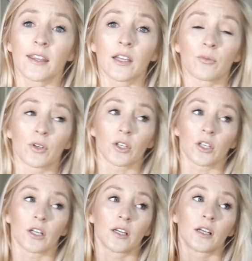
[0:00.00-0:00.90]
They
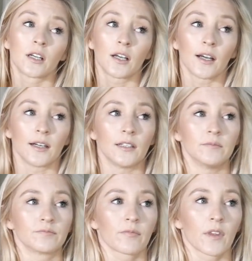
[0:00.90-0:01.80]
were
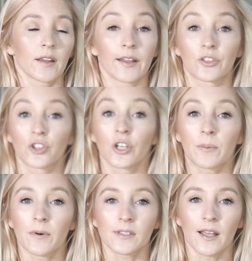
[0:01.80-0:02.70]
um, like thirty
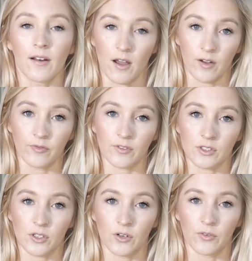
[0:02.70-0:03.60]
percent off,
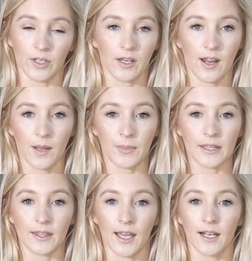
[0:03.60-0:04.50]
so you can't
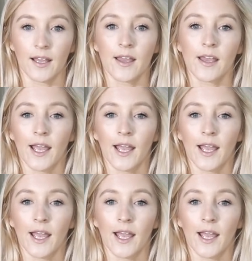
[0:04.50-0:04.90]
beat that.